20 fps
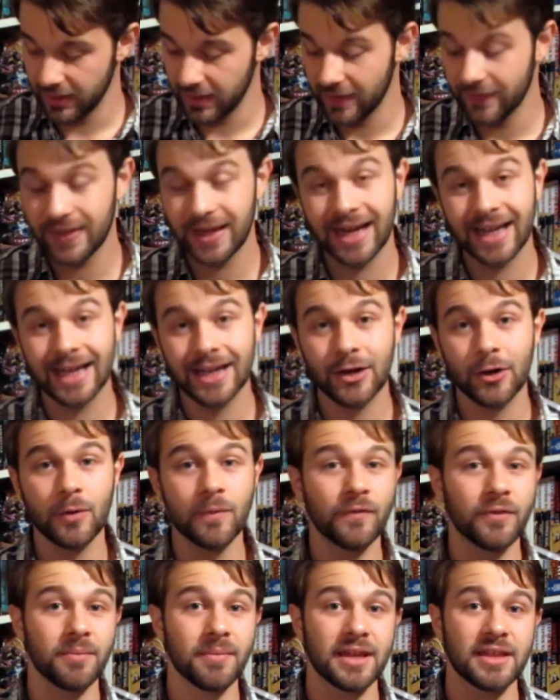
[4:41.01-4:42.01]
And then I got
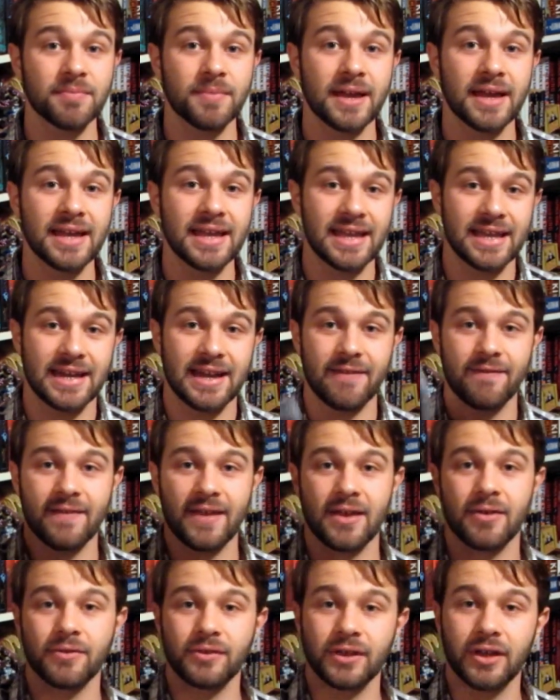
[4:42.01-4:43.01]
home from Best Buy and I
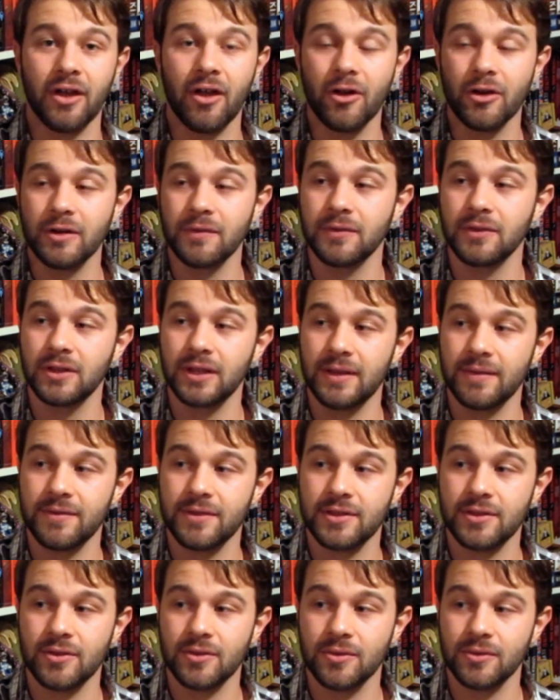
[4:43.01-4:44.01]
found Carnival of
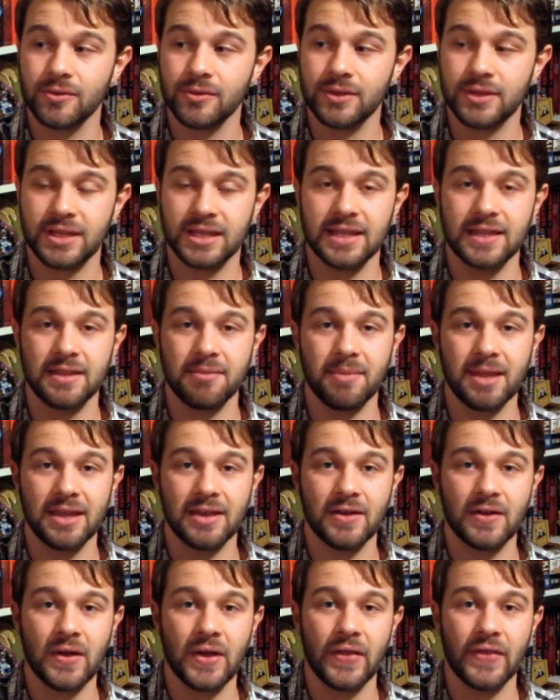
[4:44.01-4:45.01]
Souls in the
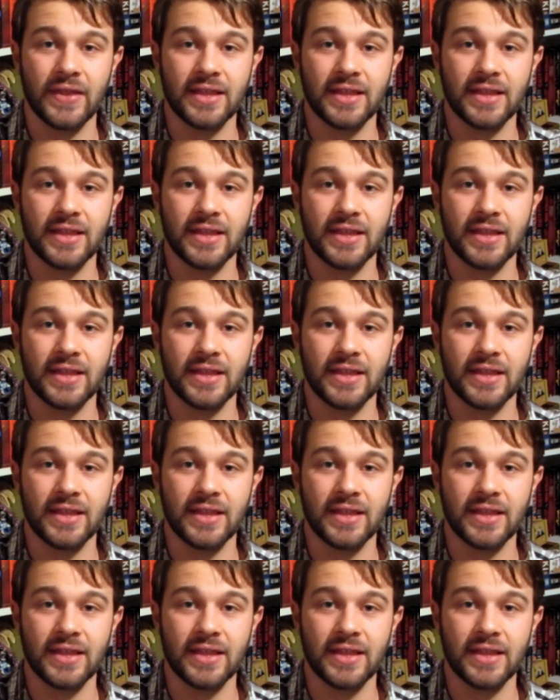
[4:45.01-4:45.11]
mail.